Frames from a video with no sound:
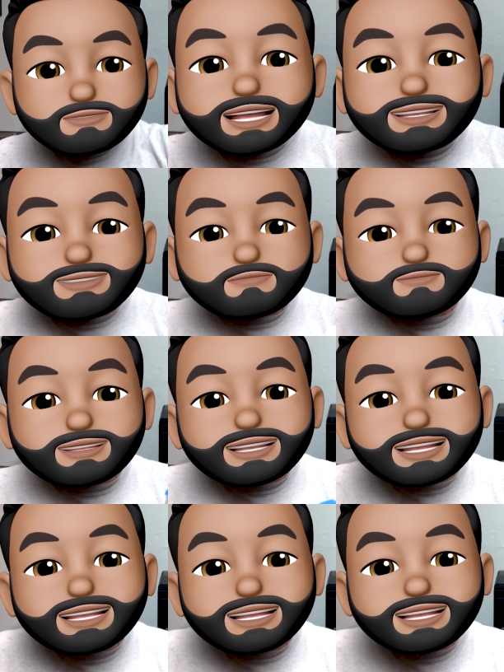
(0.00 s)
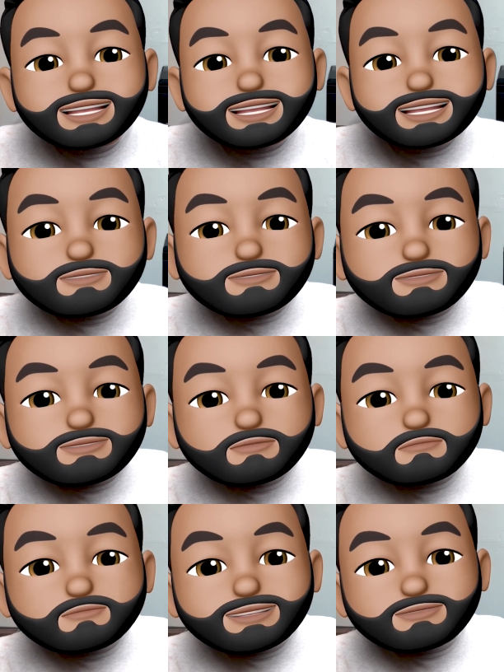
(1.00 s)
I just went ahead and bought
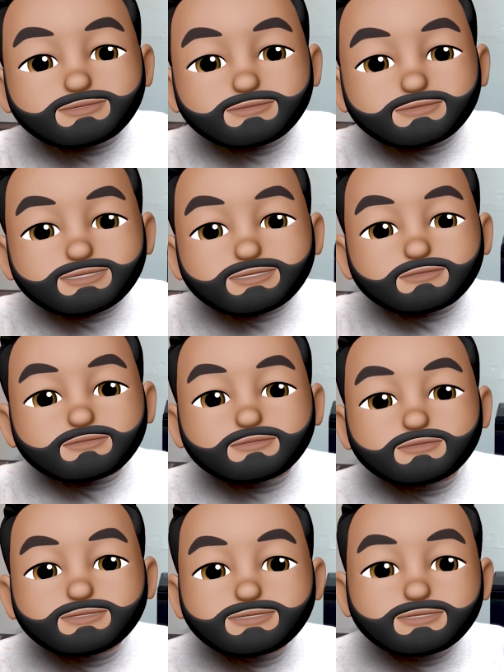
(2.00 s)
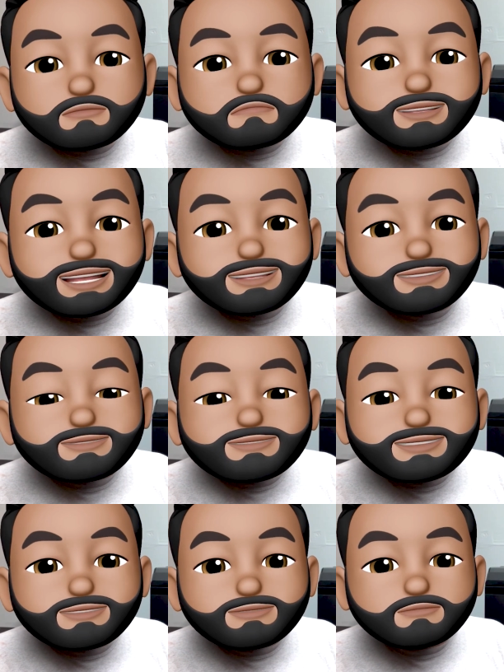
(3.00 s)
the $500
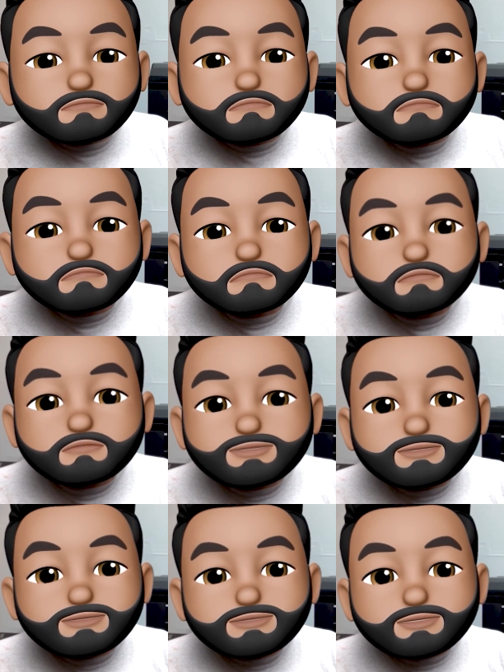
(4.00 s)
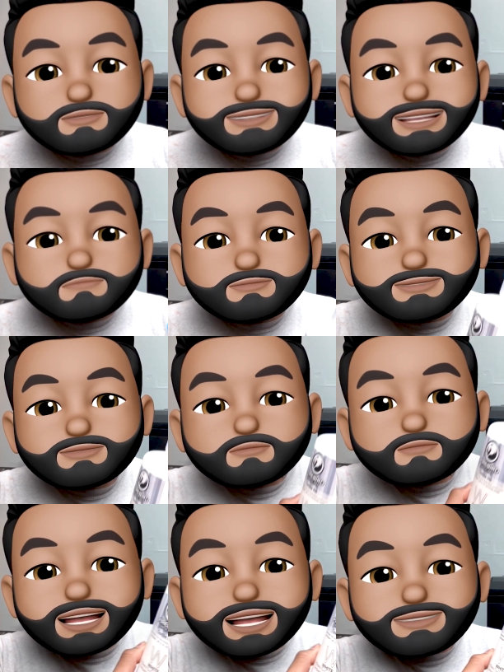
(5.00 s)
package deal, so it came with the
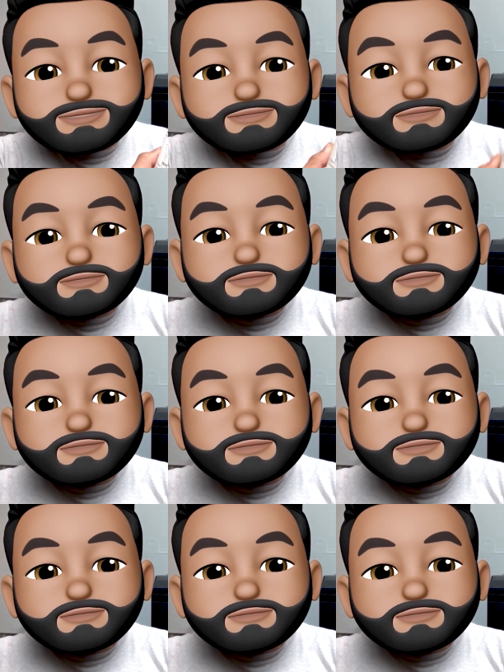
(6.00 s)
white